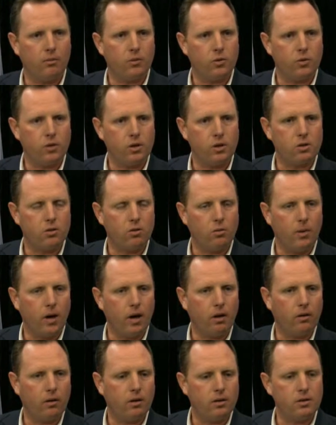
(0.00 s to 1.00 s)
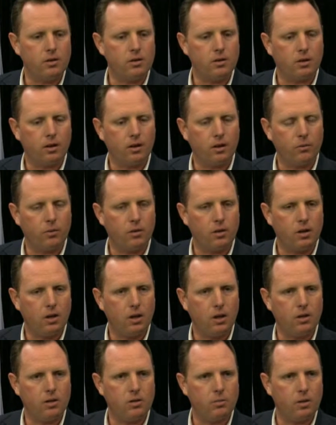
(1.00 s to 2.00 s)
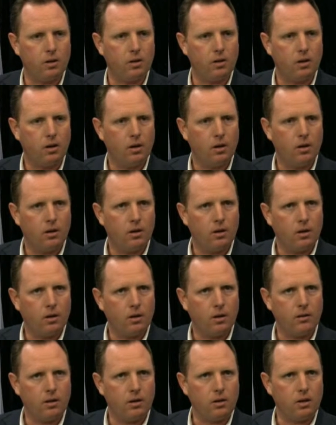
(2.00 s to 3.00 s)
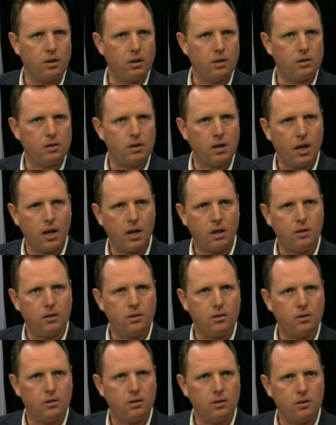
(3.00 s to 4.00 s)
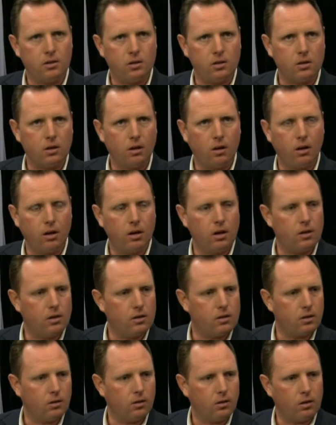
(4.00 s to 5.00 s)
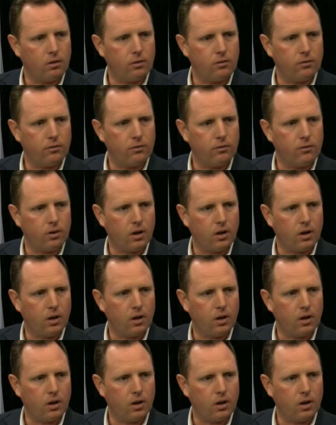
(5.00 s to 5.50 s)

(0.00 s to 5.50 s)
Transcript: traditional marriage with the kids. But I think these days in society there's a lot of